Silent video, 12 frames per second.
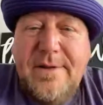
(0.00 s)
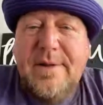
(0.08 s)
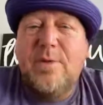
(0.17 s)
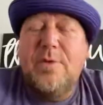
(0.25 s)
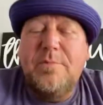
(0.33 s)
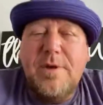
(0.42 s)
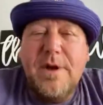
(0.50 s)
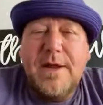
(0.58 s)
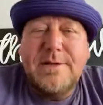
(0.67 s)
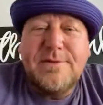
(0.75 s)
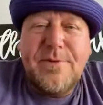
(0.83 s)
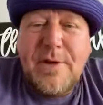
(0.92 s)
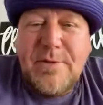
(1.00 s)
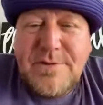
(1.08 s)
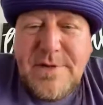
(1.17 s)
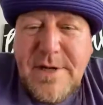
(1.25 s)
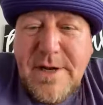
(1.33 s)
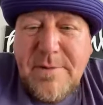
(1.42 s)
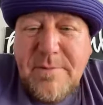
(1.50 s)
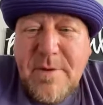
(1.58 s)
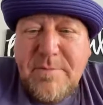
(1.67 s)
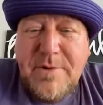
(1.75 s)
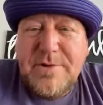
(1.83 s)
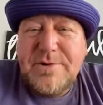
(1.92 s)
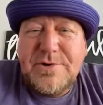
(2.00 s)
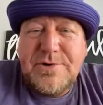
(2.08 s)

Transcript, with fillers: that would be nice if that was the damn booster